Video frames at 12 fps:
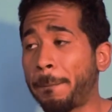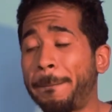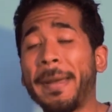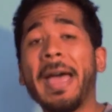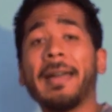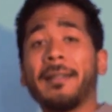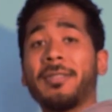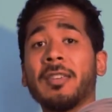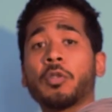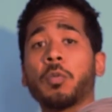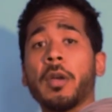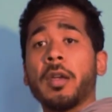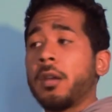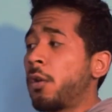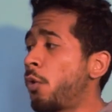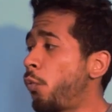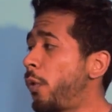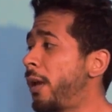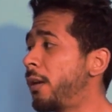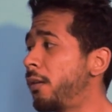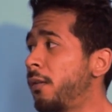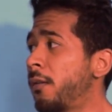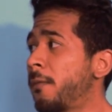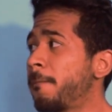back this way when,
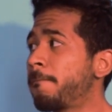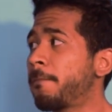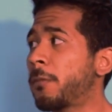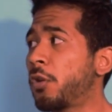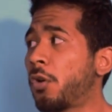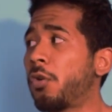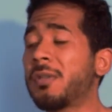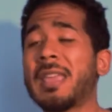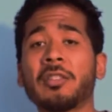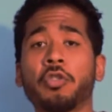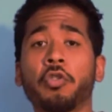yes,